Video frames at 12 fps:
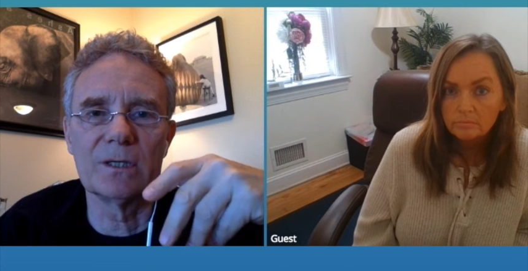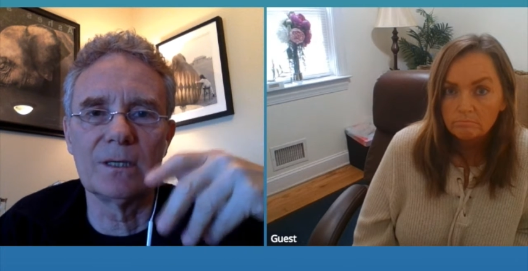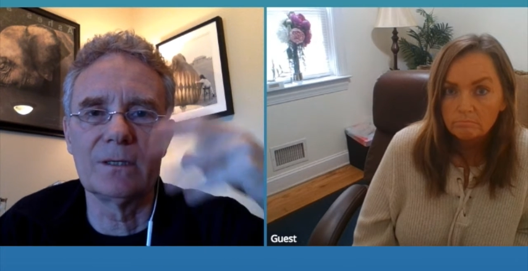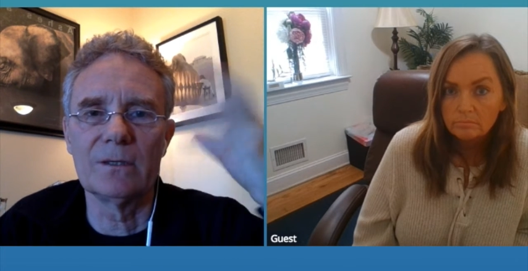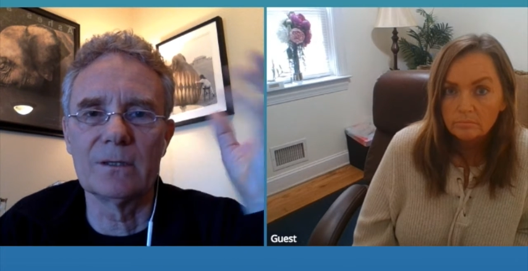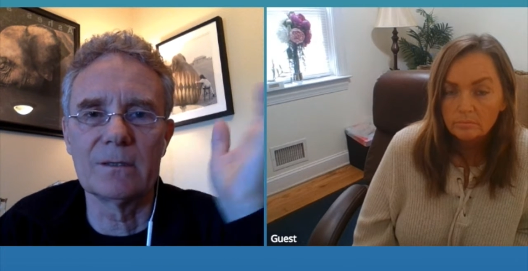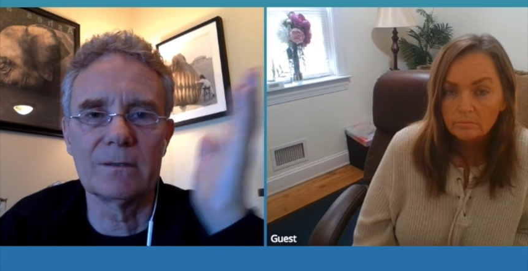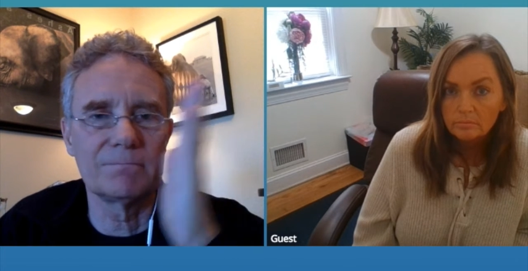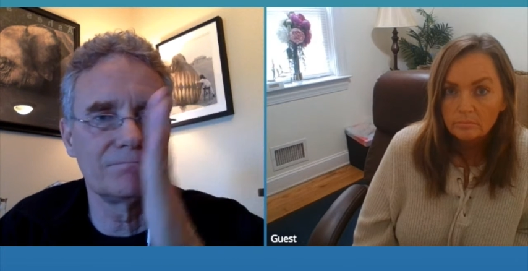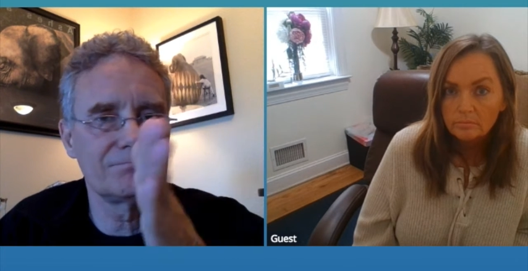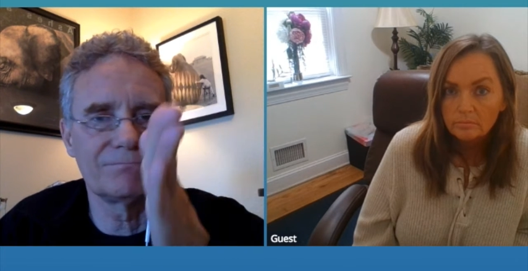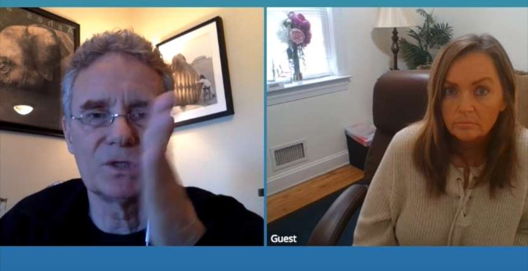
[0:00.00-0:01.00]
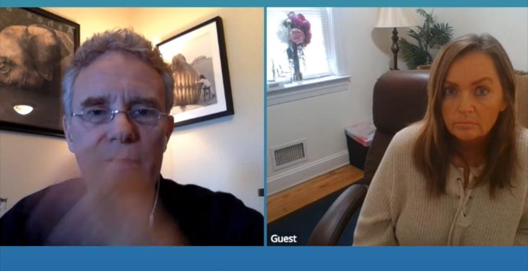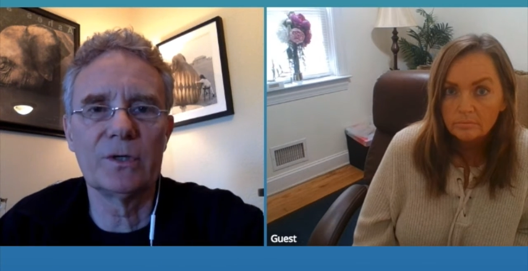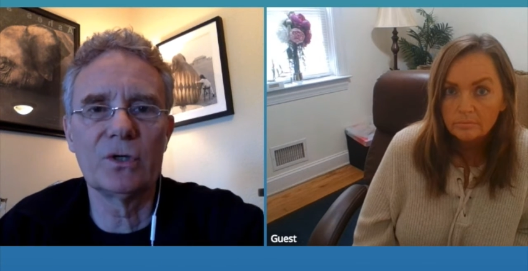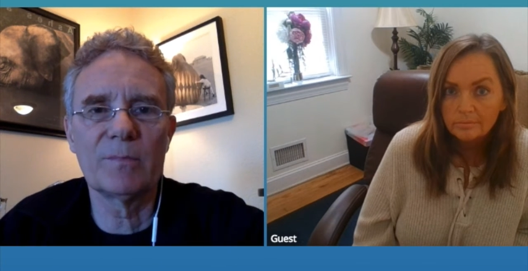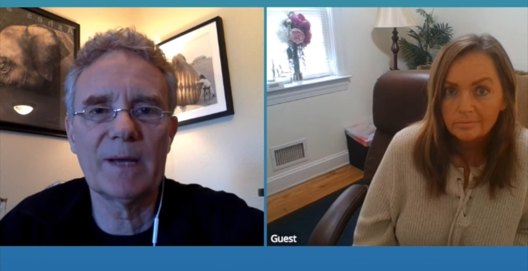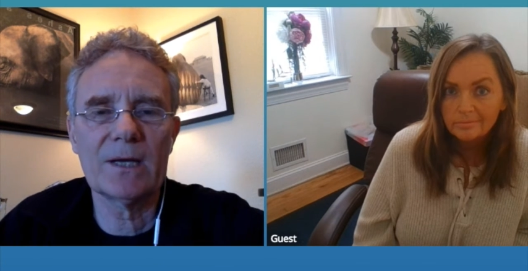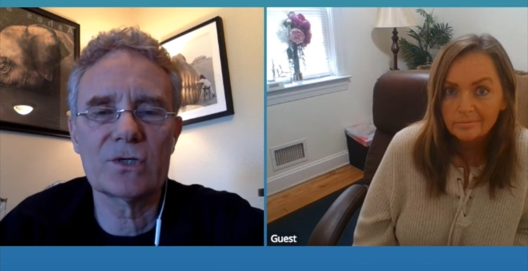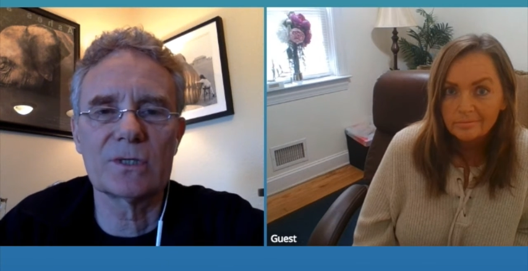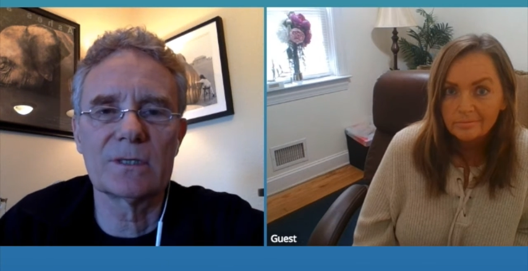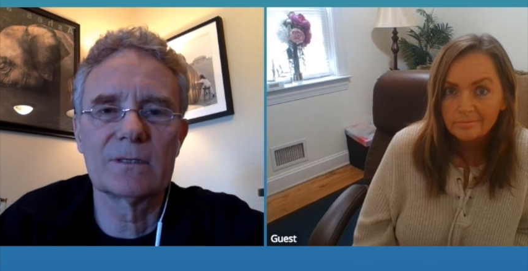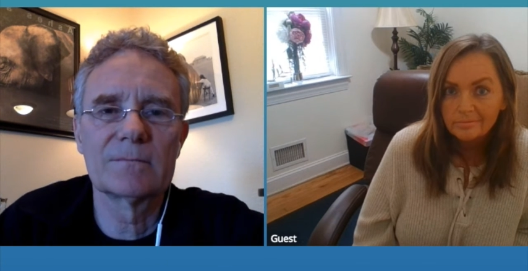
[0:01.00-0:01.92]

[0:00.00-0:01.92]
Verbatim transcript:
Speaker 1: then you're you're in your passion.